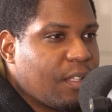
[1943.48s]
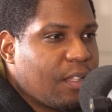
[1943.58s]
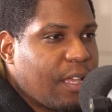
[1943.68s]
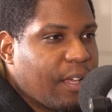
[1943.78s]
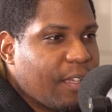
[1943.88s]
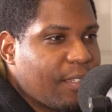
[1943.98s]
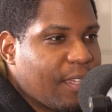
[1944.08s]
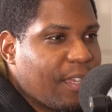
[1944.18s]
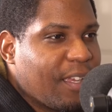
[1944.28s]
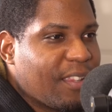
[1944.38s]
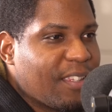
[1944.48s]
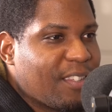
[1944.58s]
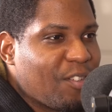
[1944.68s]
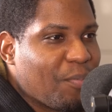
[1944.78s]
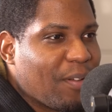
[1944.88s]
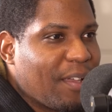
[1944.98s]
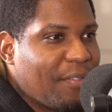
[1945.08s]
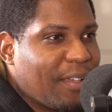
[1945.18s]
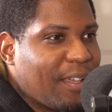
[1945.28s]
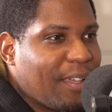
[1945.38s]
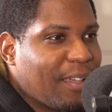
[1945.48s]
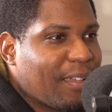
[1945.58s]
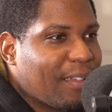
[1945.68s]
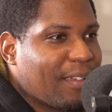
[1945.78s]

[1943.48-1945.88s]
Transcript: Did they at least hit the super heavy link?